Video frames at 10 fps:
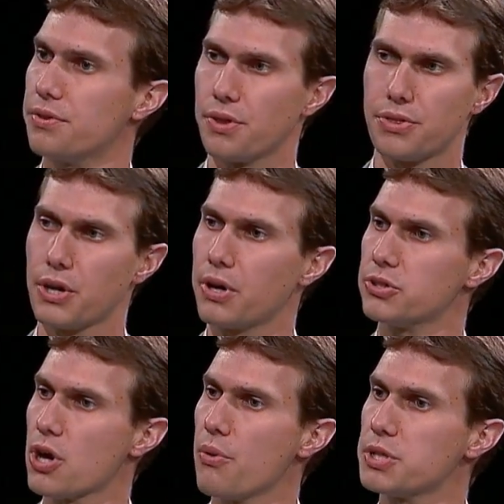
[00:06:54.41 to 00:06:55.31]
The theory
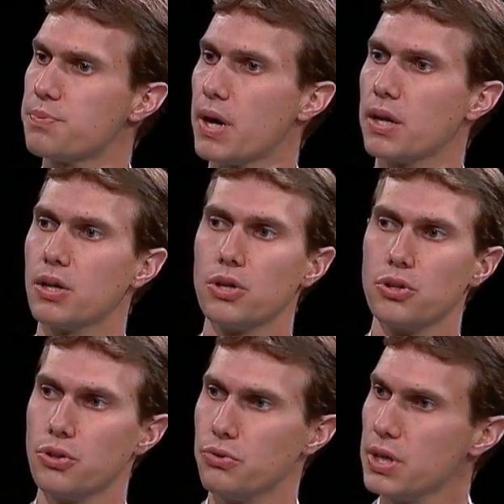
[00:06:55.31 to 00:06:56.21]
has always been
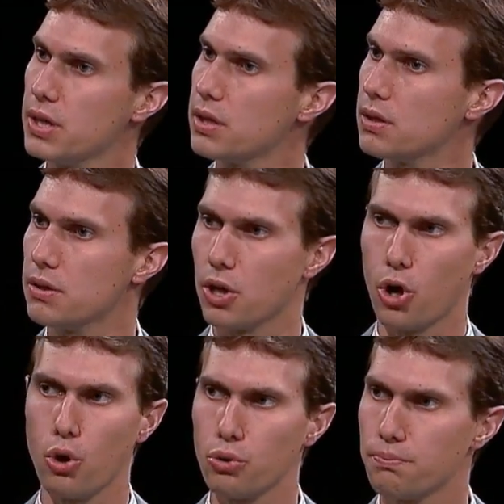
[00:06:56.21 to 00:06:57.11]
you need a
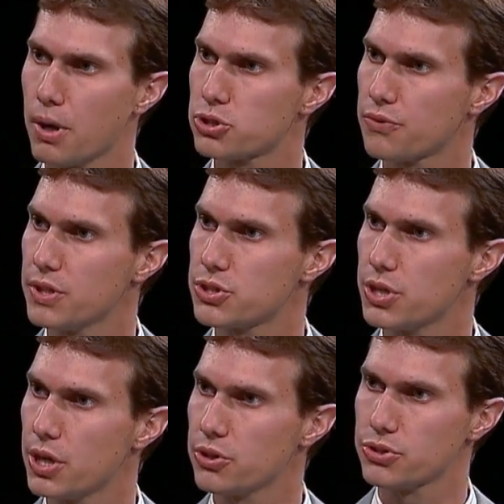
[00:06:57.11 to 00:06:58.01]
whole bunch of
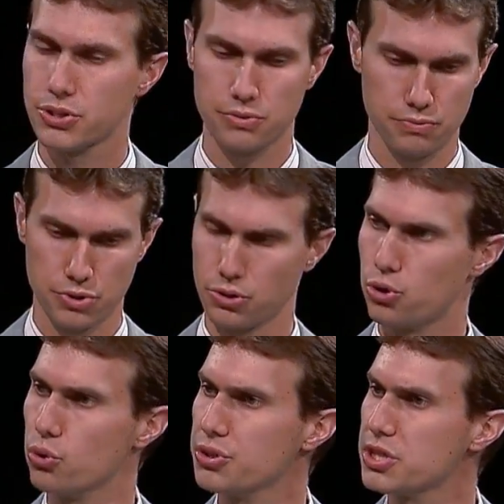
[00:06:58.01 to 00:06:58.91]
engineers.
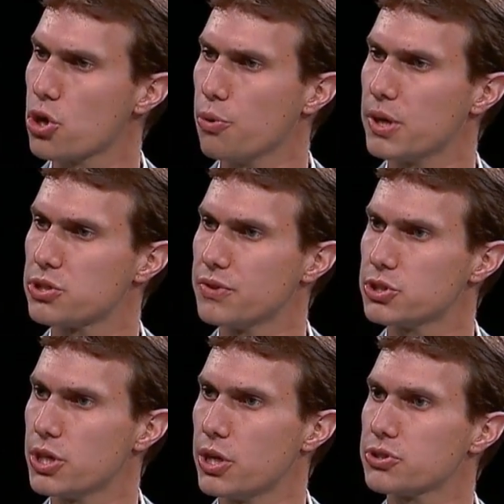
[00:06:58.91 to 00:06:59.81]
Google needs a whole bunch of
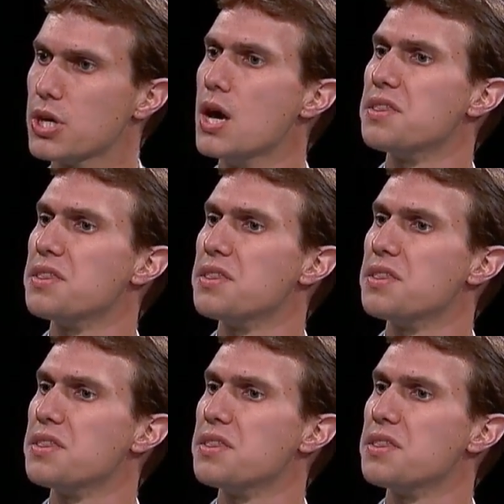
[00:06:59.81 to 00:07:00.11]
engineers.